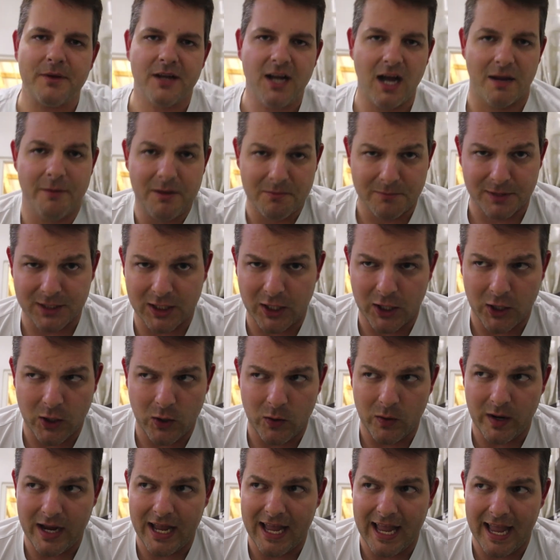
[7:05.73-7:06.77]
a comment
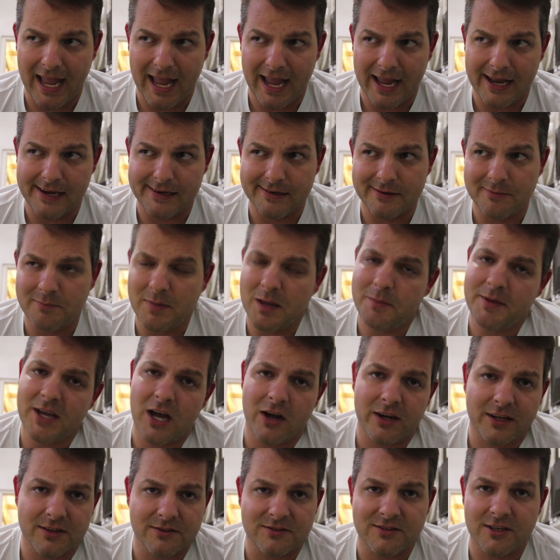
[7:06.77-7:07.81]
below and maybe
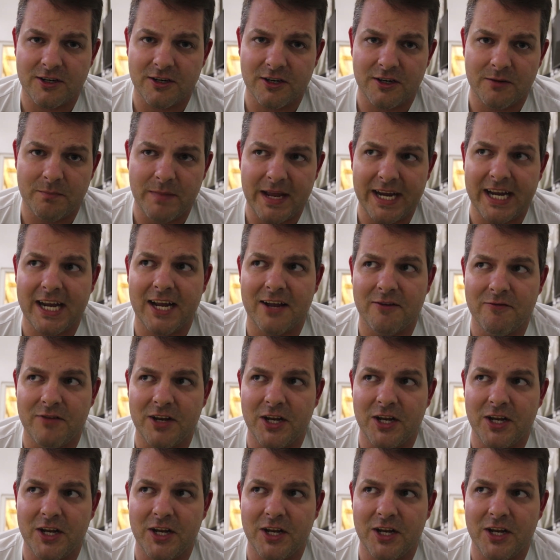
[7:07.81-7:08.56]
I'll consider making a